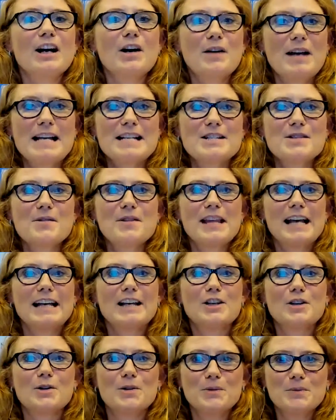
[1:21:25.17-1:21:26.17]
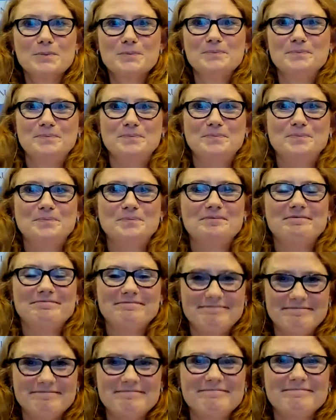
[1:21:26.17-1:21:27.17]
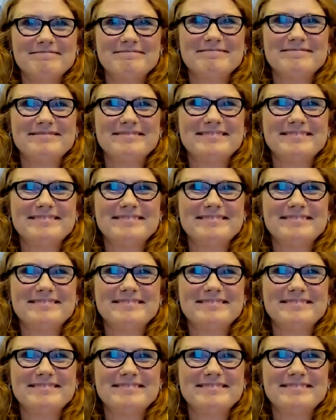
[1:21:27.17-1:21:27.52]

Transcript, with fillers: Okay, so thank you. Thank you.